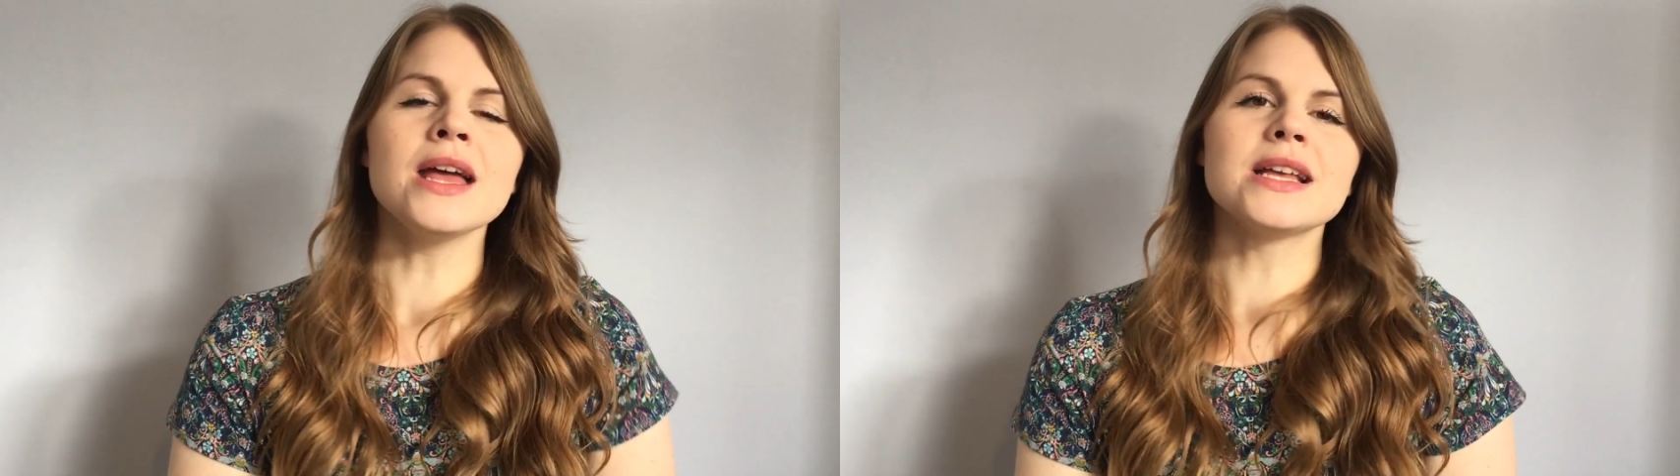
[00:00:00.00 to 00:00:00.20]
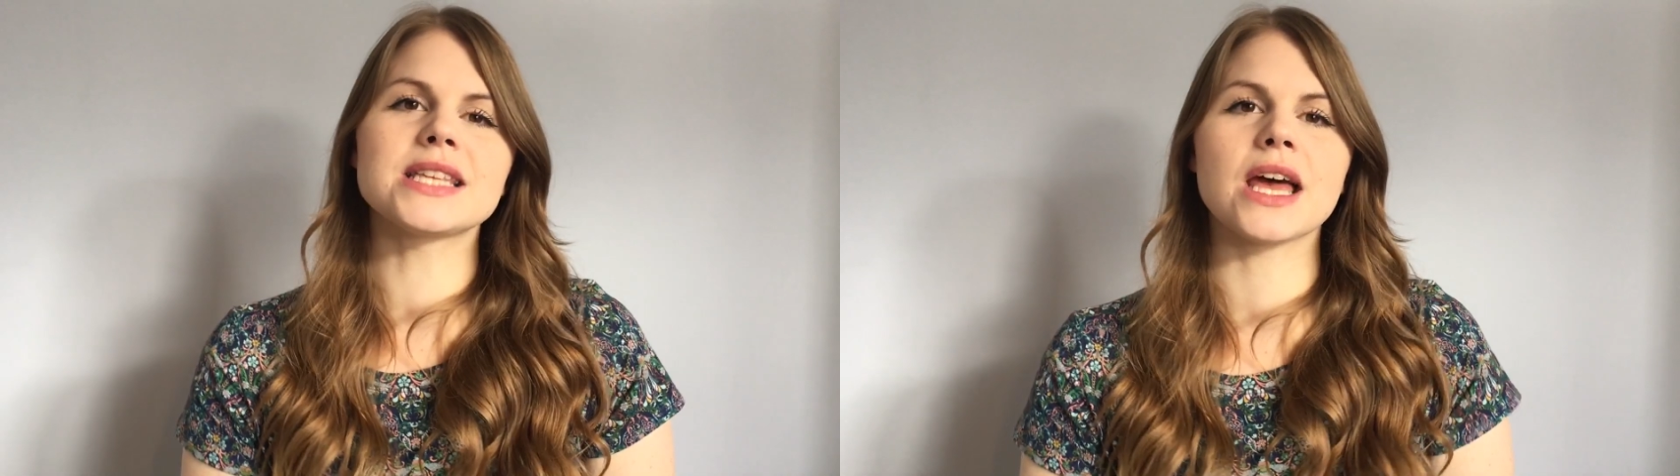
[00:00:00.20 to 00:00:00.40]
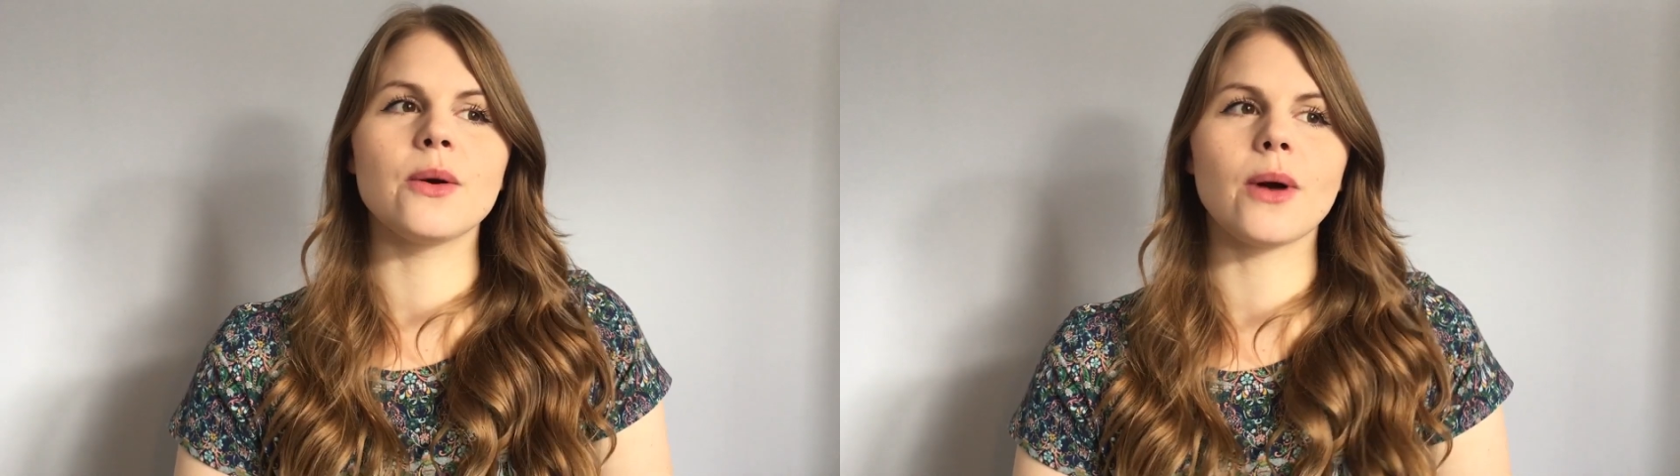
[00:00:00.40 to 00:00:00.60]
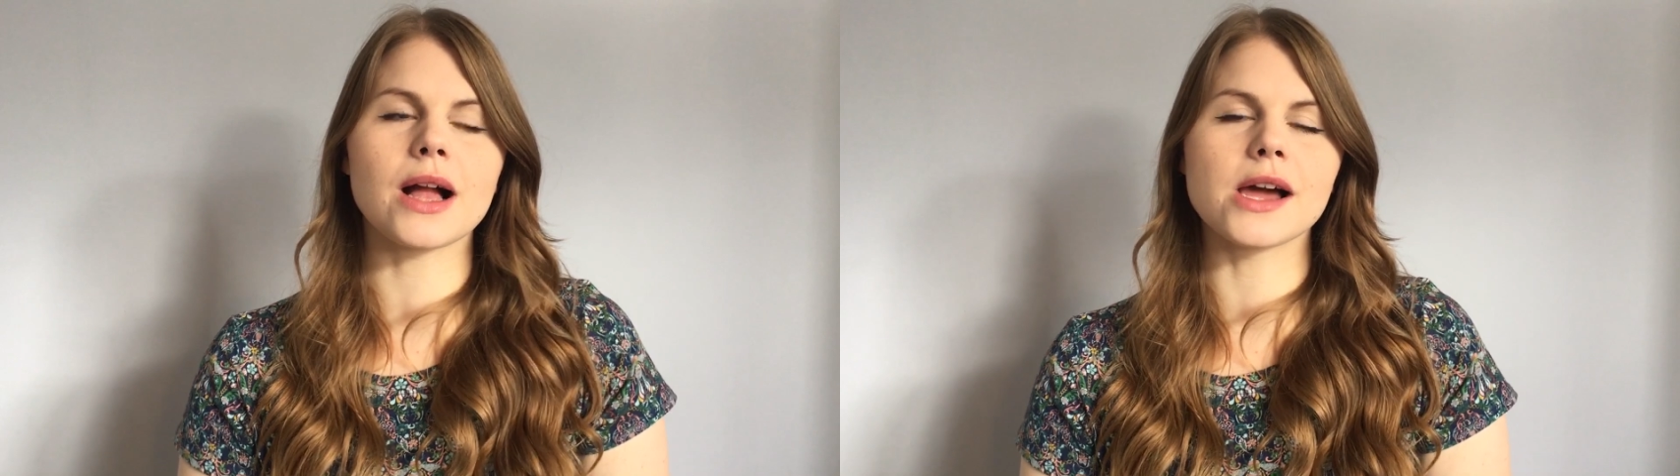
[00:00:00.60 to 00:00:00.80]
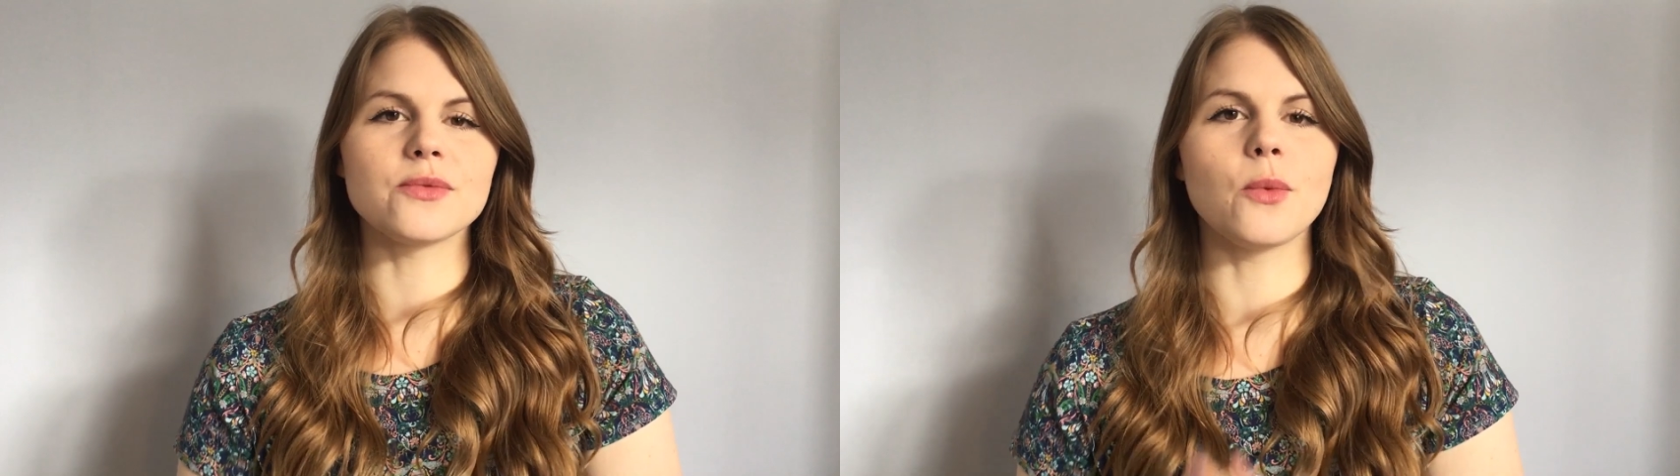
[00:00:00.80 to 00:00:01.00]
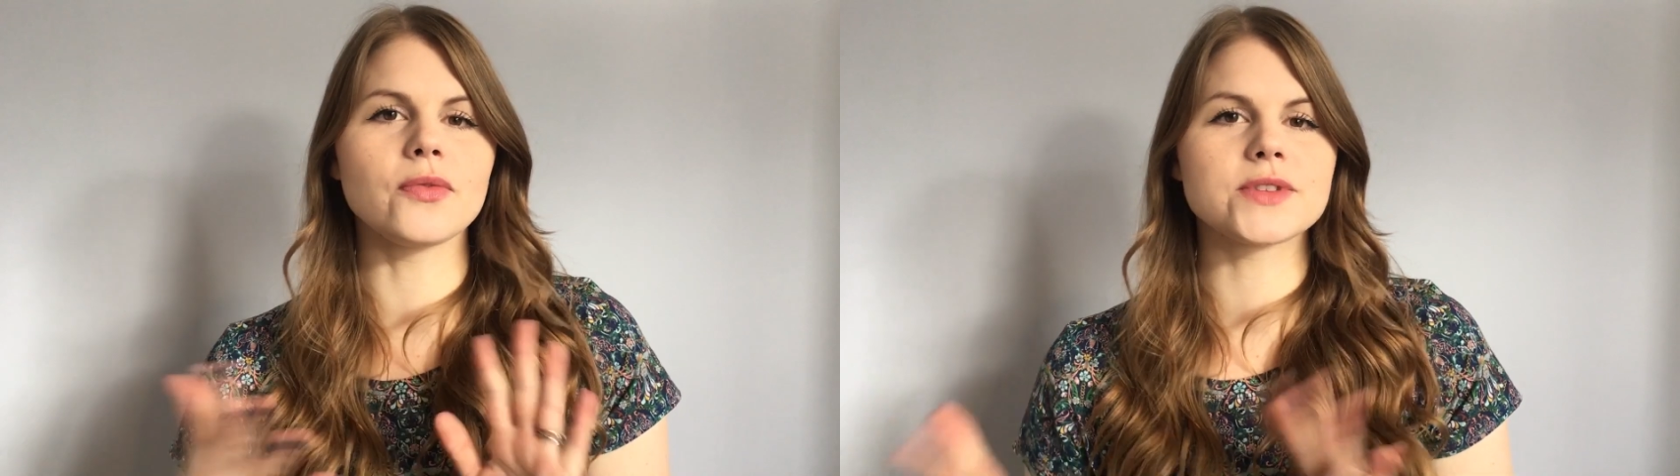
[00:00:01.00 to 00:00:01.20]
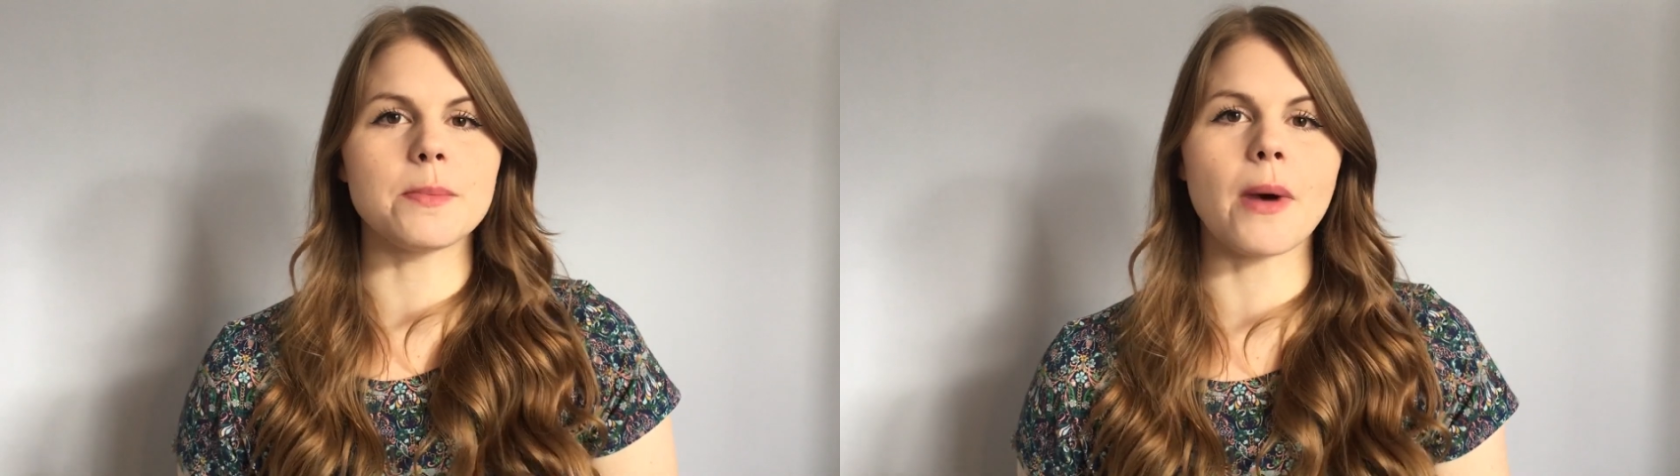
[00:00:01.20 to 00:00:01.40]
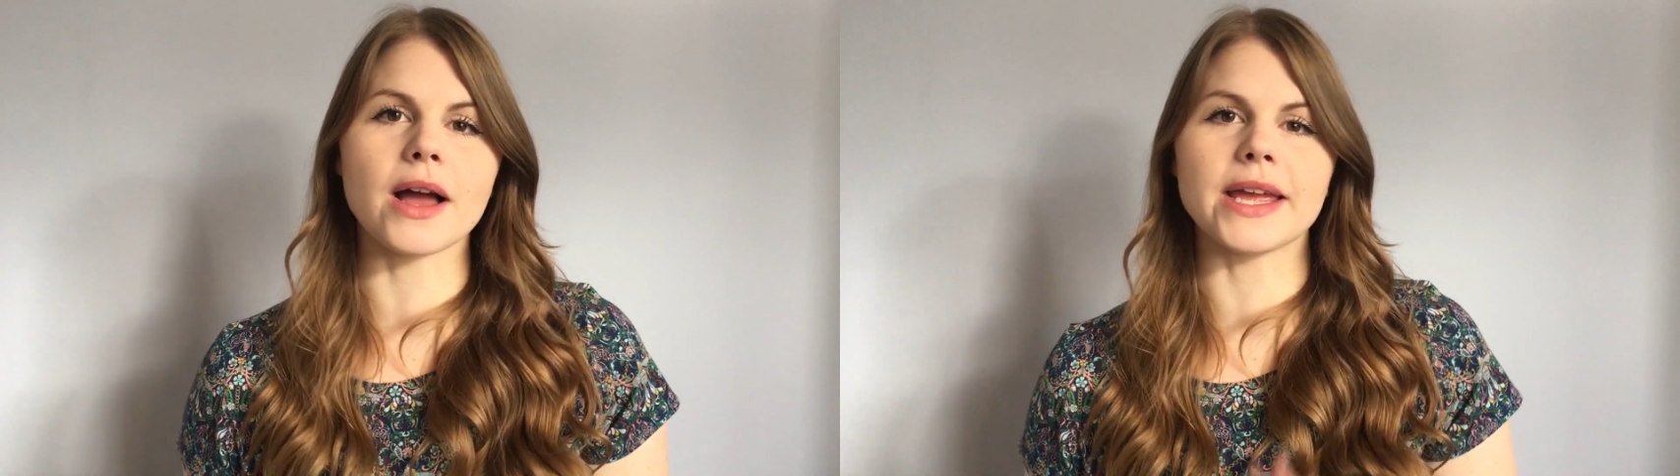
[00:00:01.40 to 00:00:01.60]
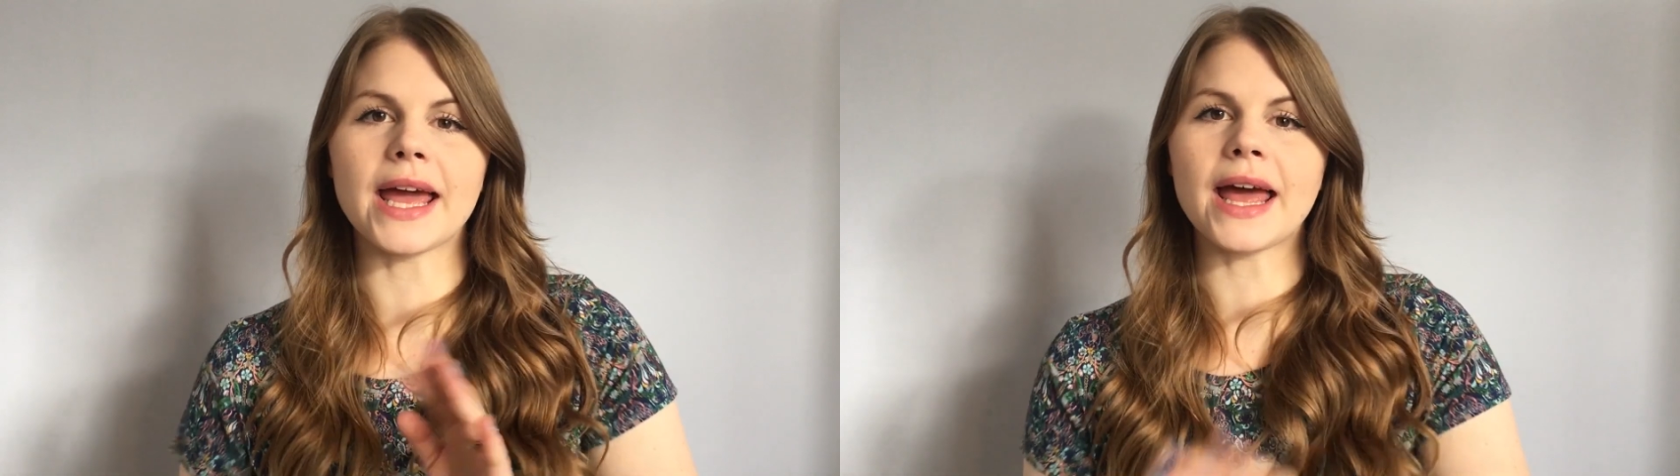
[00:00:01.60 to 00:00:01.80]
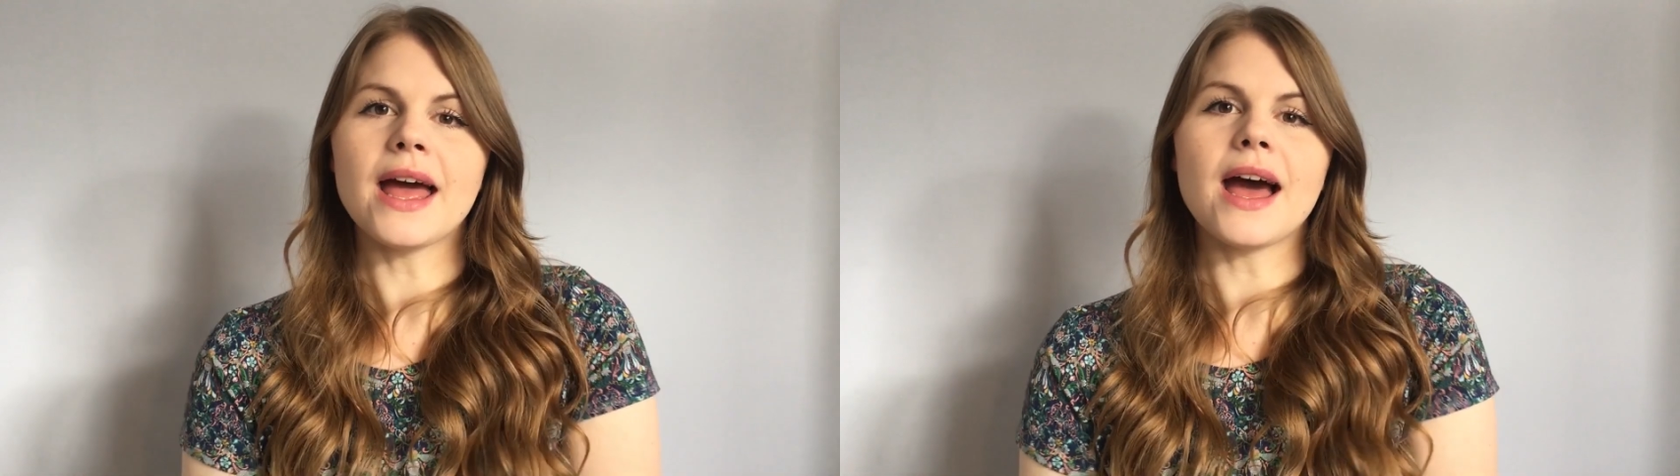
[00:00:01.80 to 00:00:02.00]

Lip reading: So I kind of want to buy it